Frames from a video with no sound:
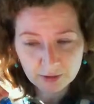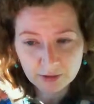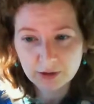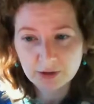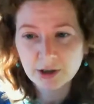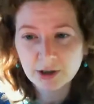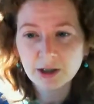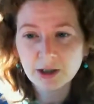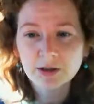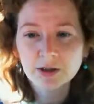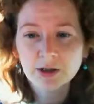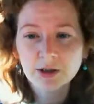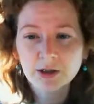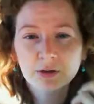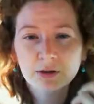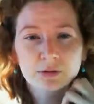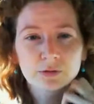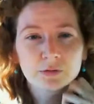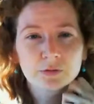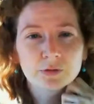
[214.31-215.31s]
you can get the
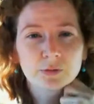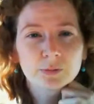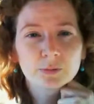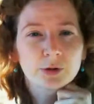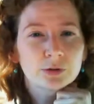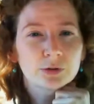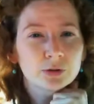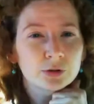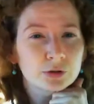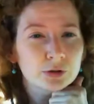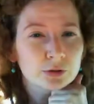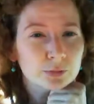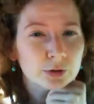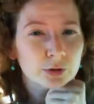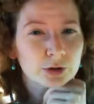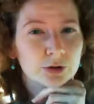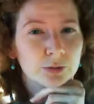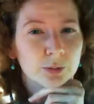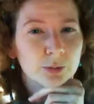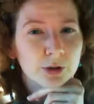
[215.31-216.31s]
code from YouTube
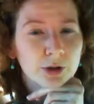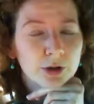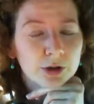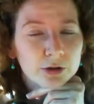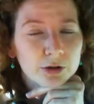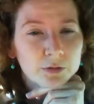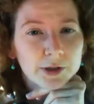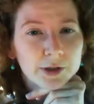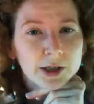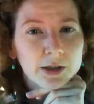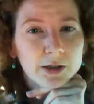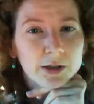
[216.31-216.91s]
just to put it directly.